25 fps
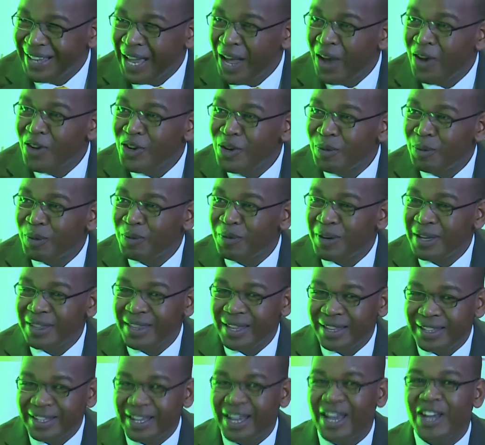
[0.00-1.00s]
How do you provide
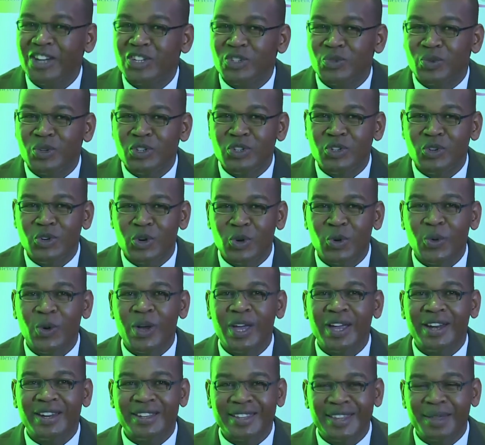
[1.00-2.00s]
that cash when you
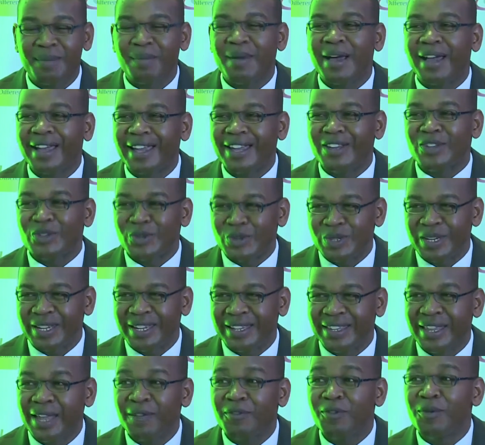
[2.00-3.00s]
require it in the market
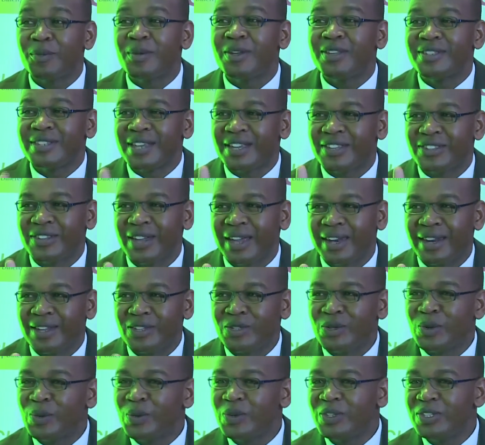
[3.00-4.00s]
today? That for me is exciting.
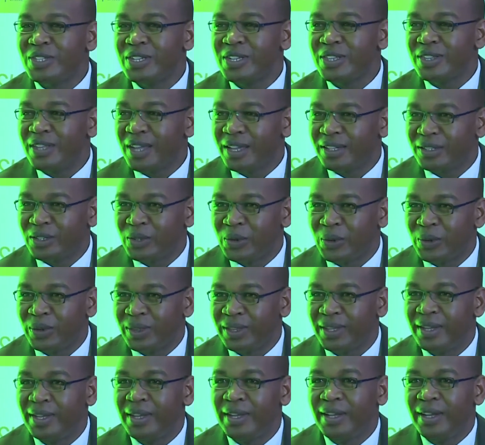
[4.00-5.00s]
So we've seen that growth.
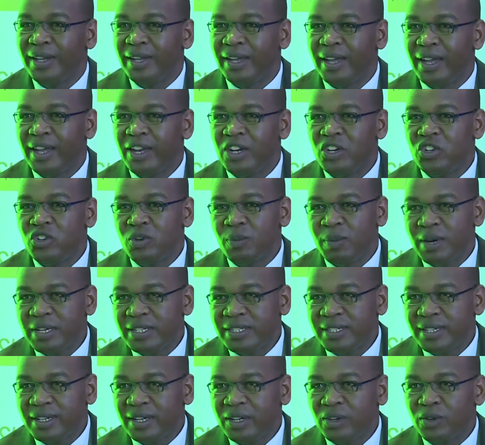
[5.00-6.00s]
And
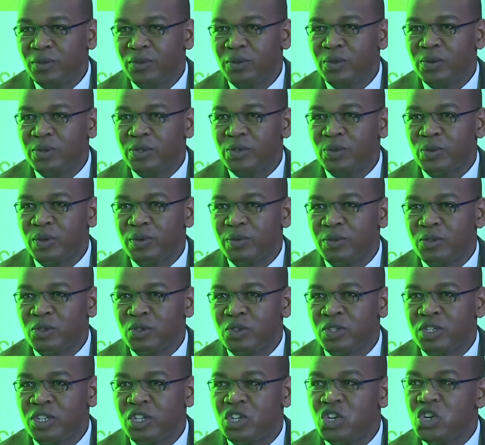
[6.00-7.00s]
dramatically, of course, we've also
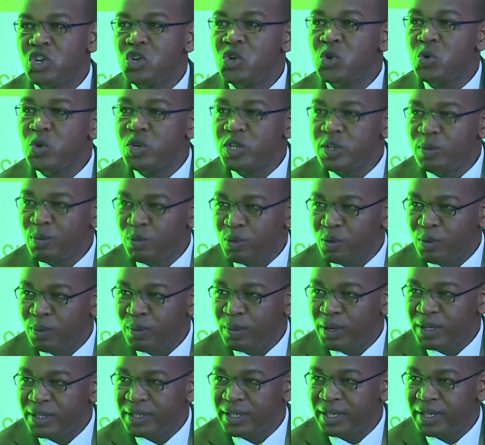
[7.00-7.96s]
seen a huge improvement,